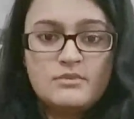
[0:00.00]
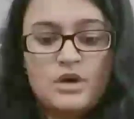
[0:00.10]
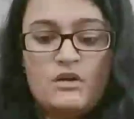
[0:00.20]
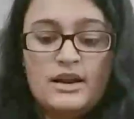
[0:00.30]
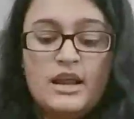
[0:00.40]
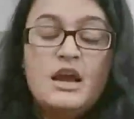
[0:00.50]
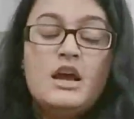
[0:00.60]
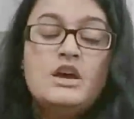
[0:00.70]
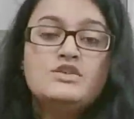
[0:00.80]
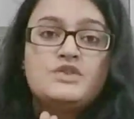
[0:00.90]
All right.
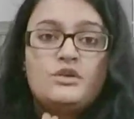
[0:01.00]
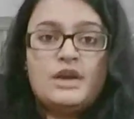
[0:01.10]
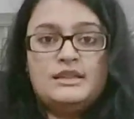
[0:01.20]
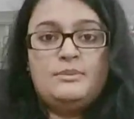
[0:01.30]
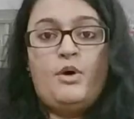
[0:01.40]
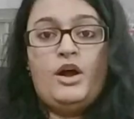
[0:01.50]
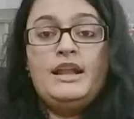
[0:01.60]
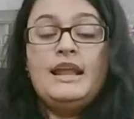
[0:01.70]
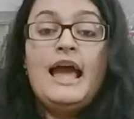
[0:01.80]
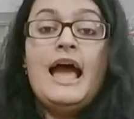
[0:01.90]
So you get the point.
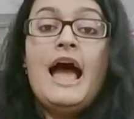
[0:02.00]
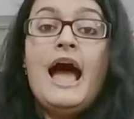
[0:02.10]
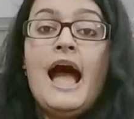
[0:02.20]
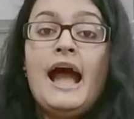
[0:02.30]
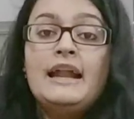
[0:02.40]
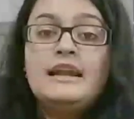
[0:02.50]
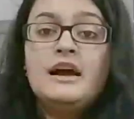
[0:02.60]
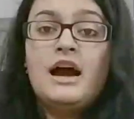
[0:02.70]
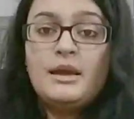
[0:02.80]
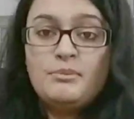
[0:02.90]
And
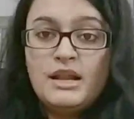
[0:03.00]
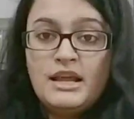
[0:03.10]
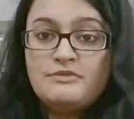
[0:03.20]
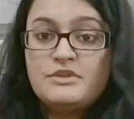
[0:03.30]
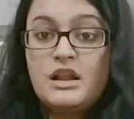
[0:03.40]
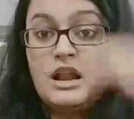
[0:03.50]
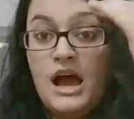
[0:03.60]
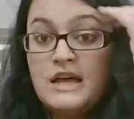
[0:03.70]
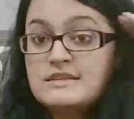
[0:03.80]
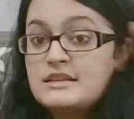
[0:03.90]
I believe the
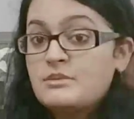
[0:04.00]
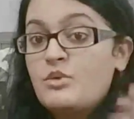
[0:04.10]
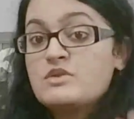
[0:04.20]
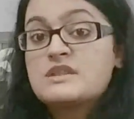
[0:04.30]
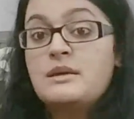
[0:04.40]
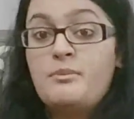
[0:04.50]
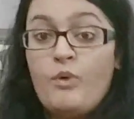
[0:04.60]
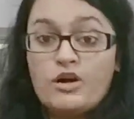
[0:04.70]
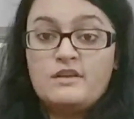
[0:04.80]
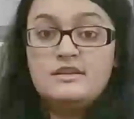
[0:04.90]
last and the most
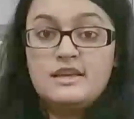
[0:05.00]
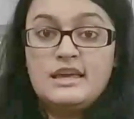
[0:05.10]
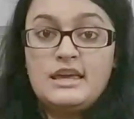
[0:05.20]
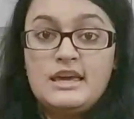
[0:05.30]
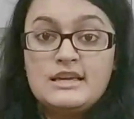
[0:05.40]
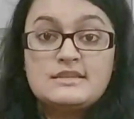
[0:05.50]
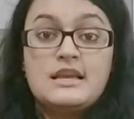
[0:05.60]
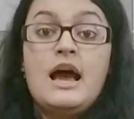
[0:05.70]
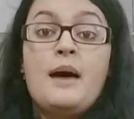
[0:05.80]
important thing is